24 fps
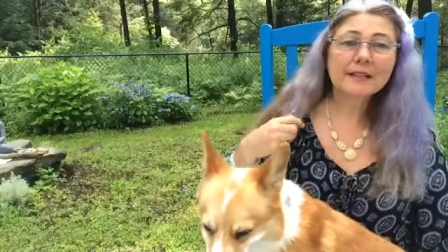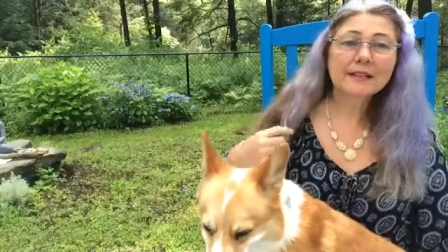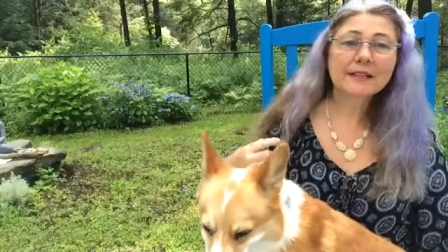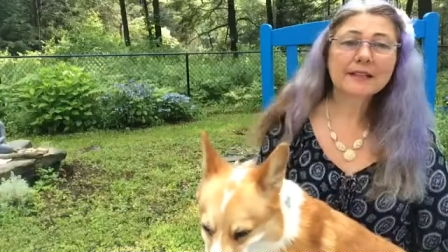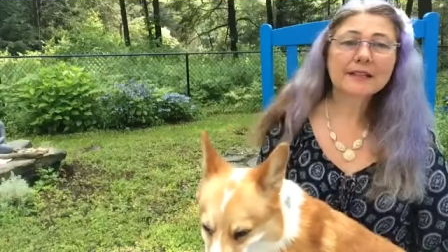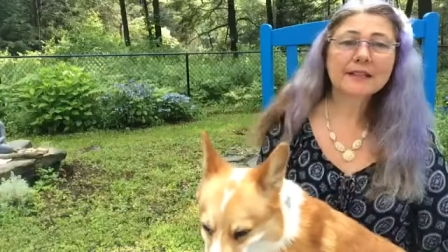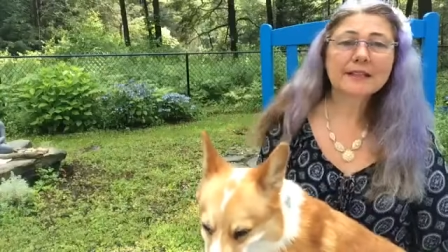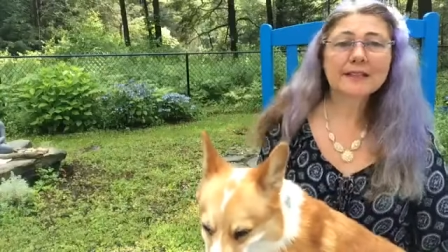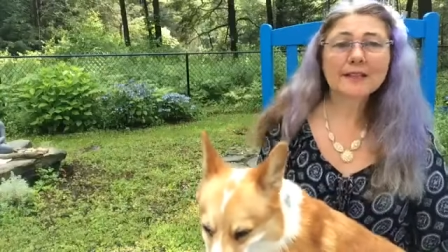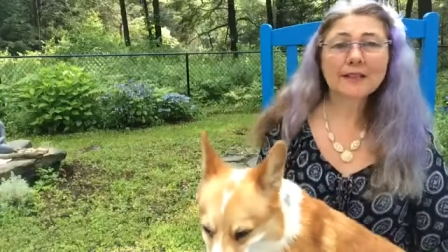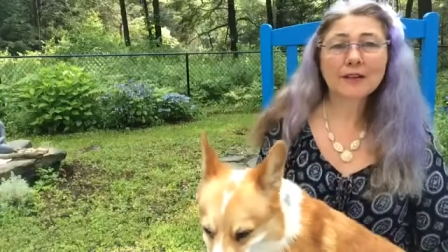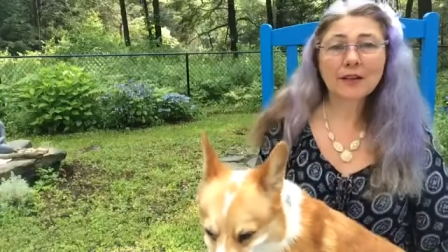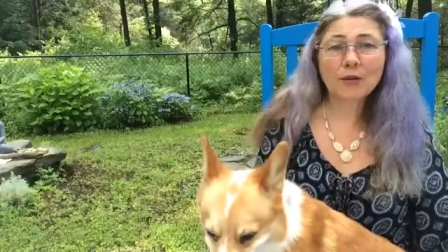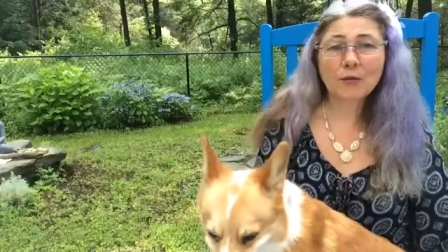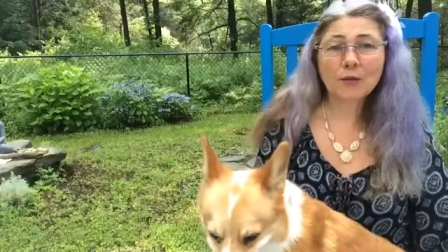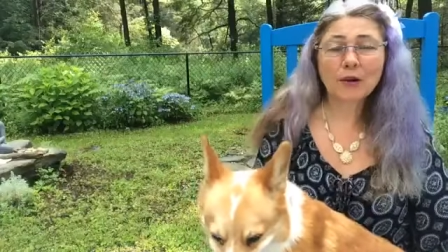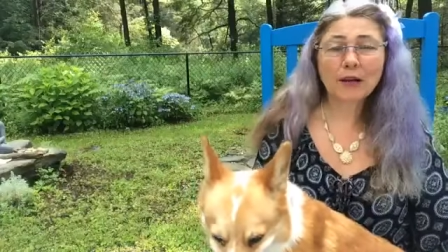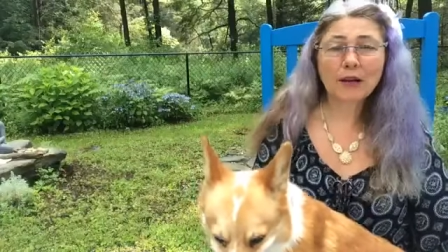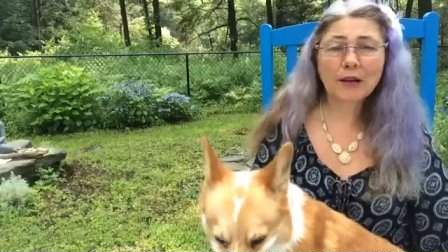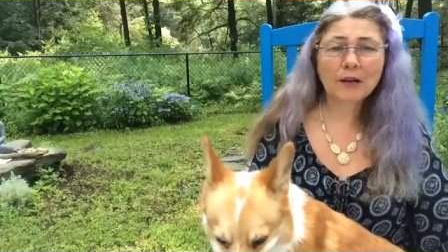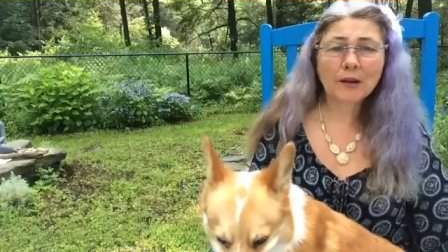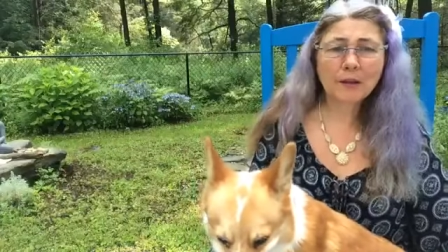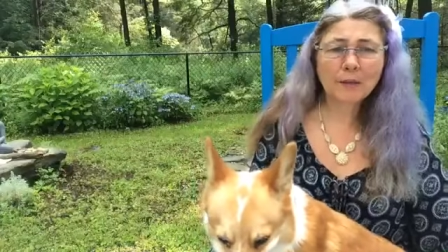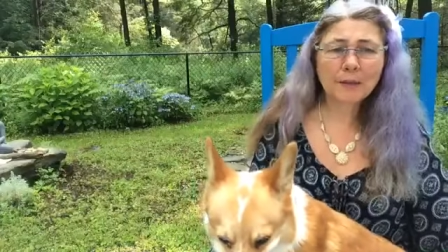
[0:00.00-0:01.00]
the dill will
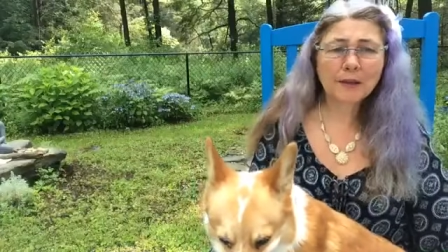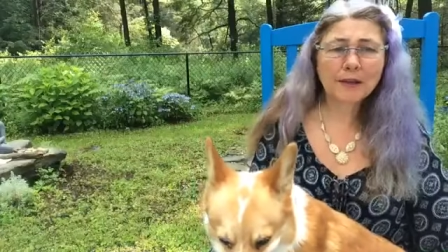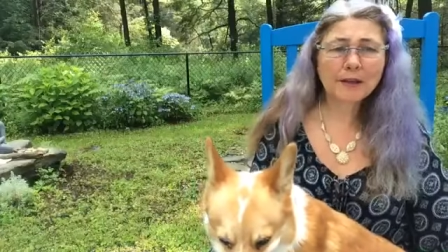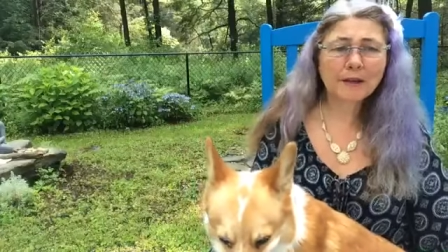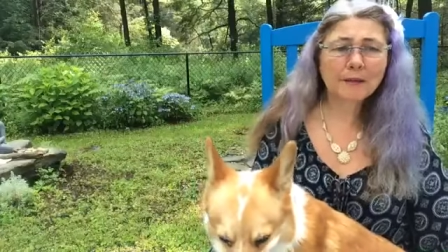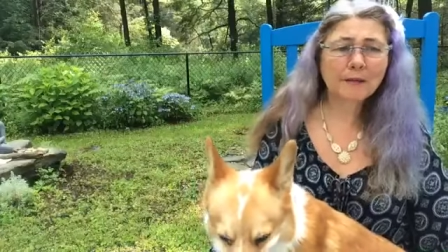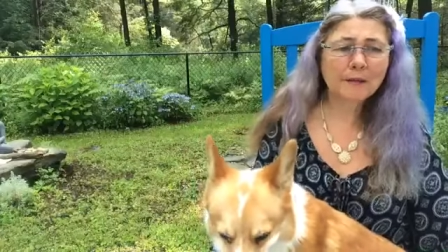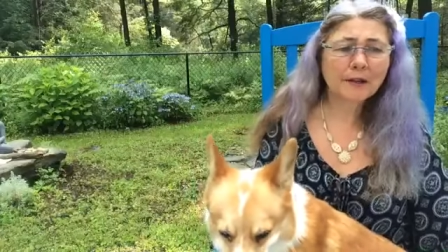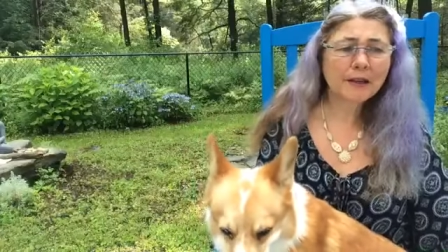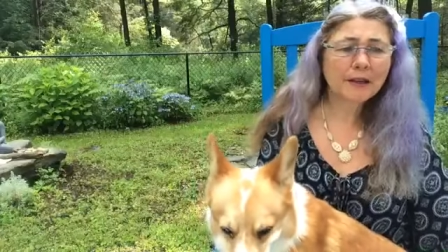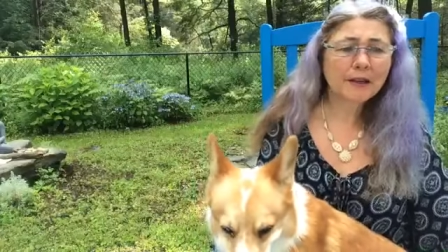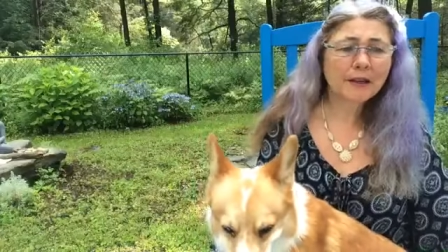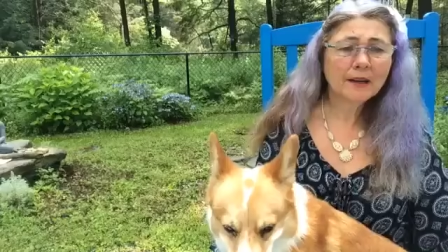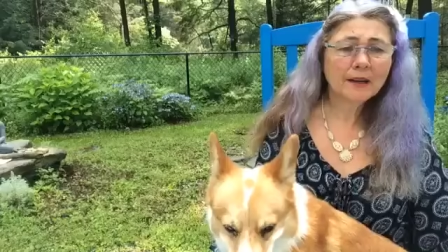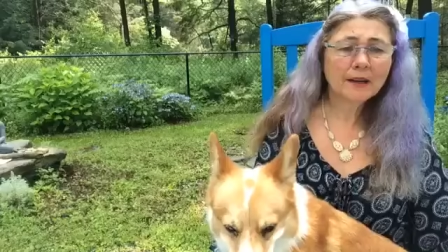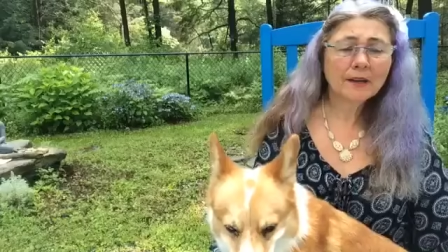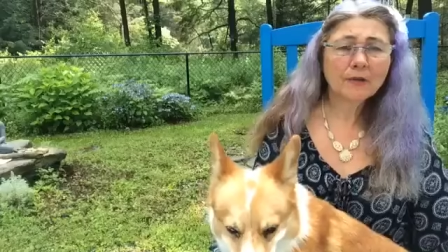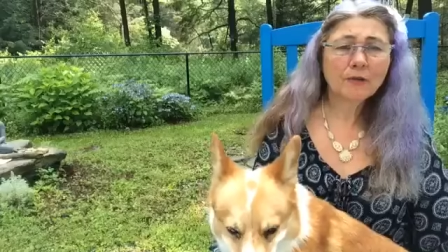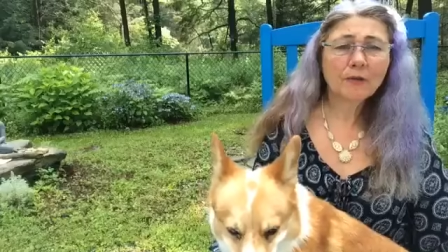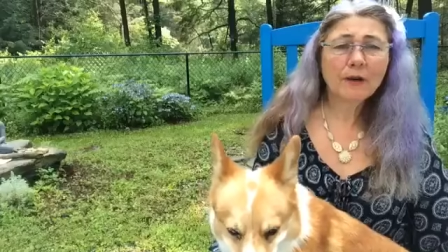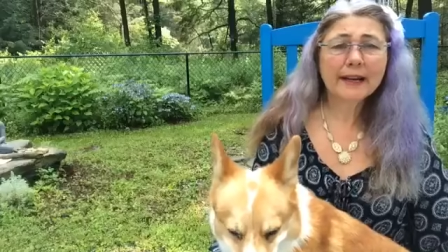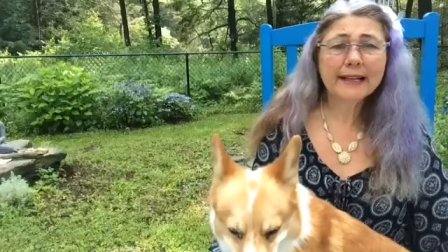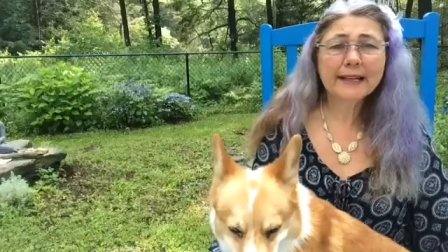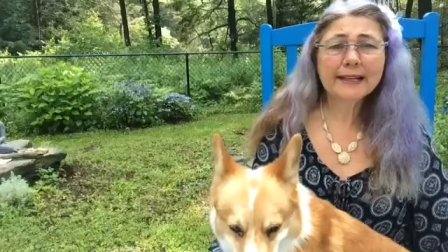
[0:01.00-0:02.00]
help him
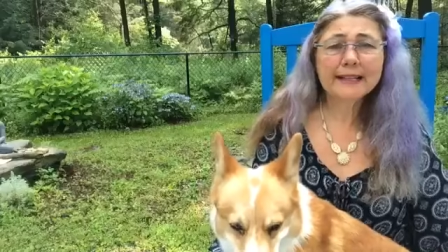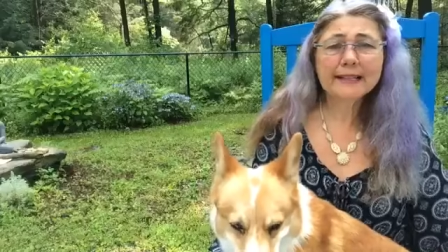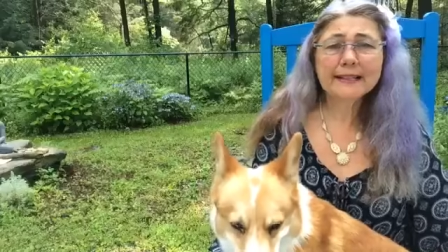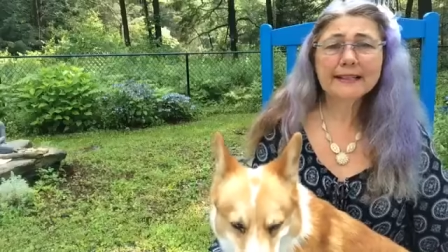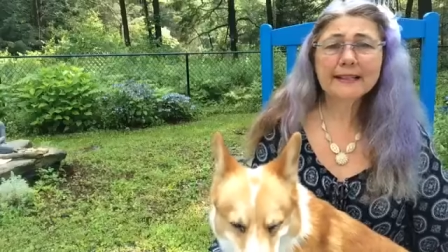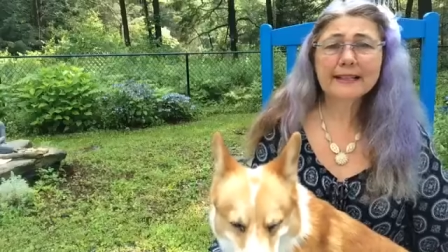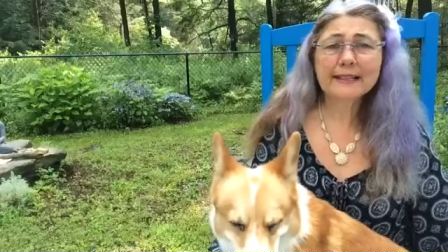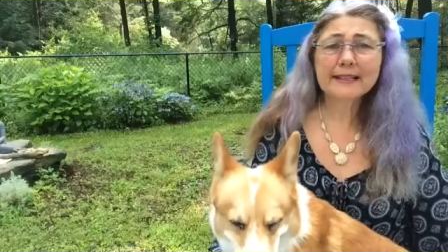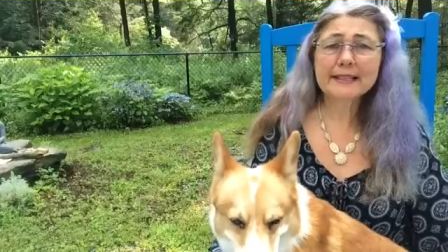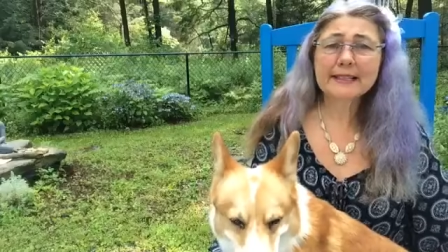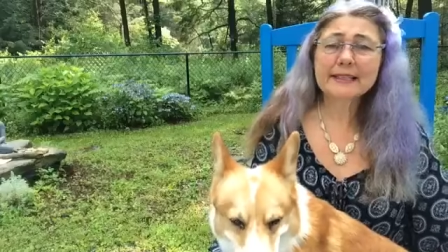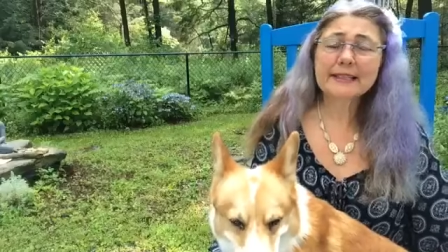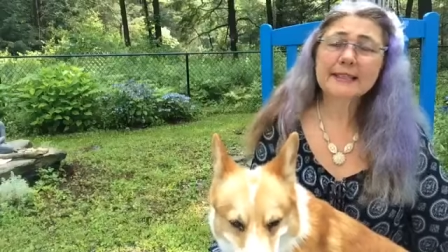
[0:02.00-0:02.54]
recognize